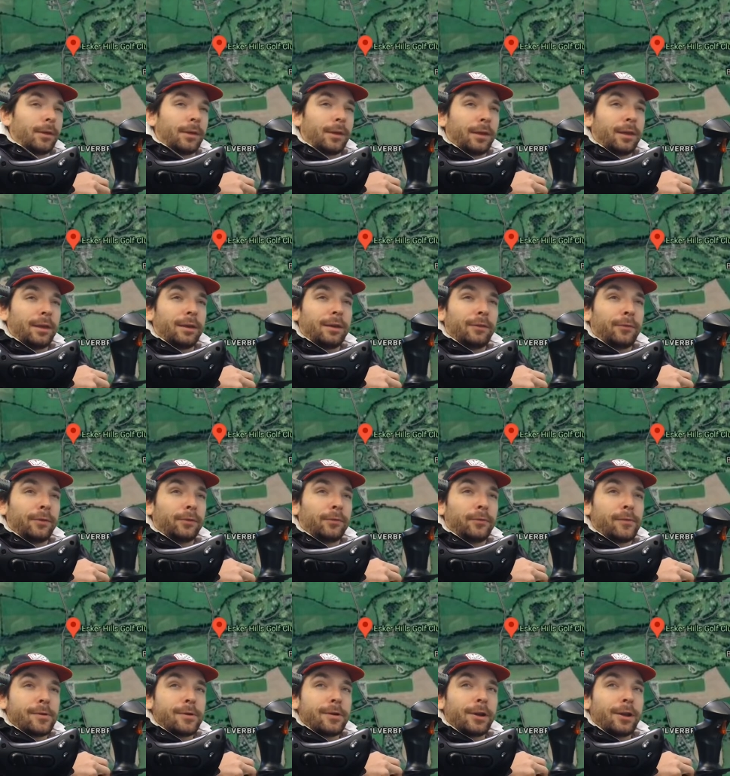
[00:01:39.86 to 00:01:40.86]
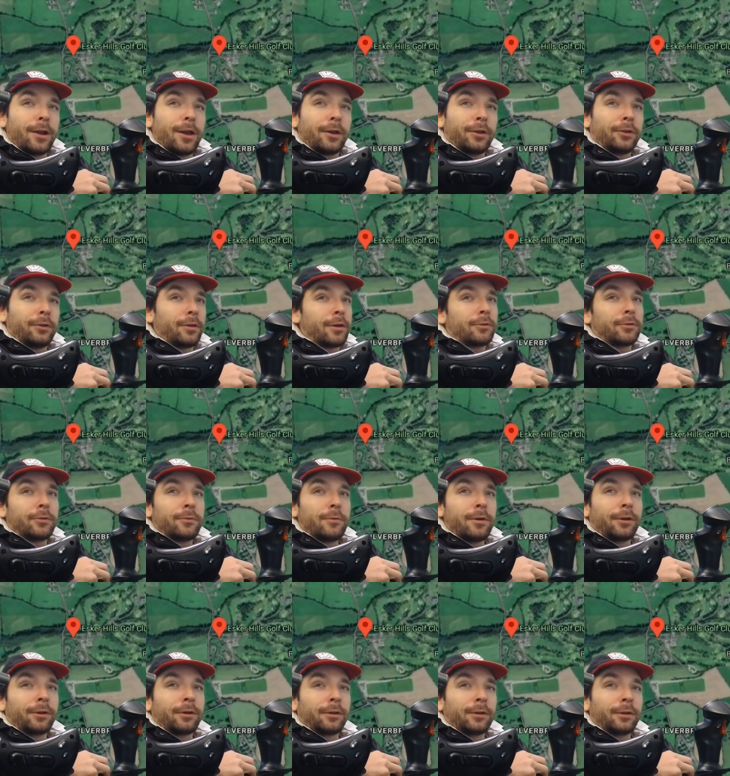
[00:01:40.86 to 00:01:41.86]
And if it's 4 o'clock, you're out of
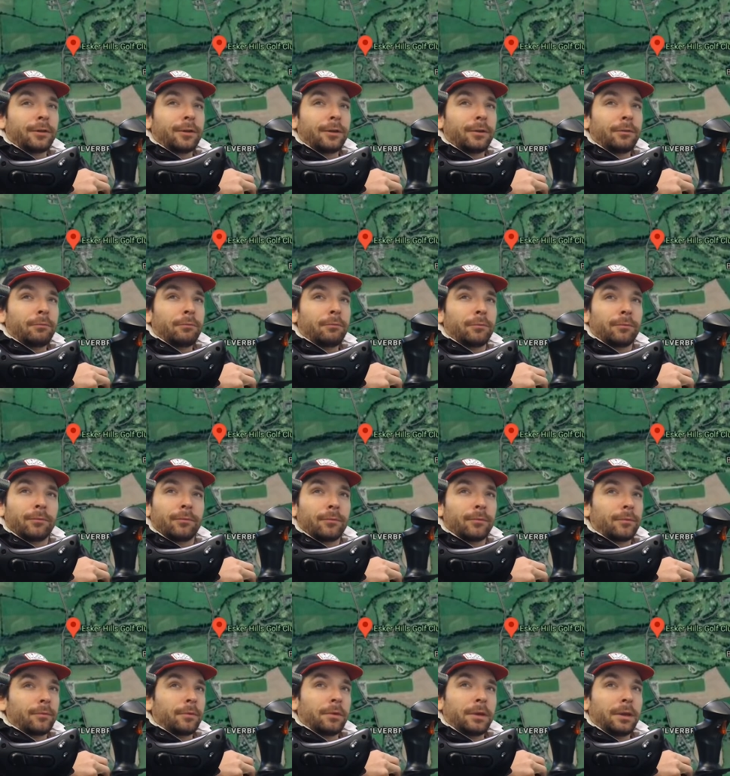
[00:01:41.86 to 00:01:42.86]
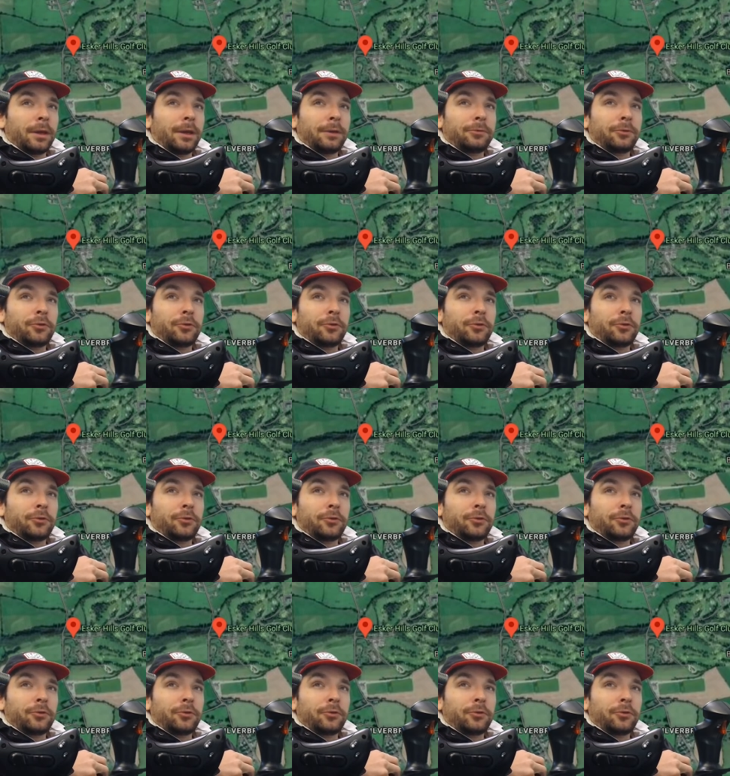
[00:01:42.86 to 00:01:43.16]
work, hit the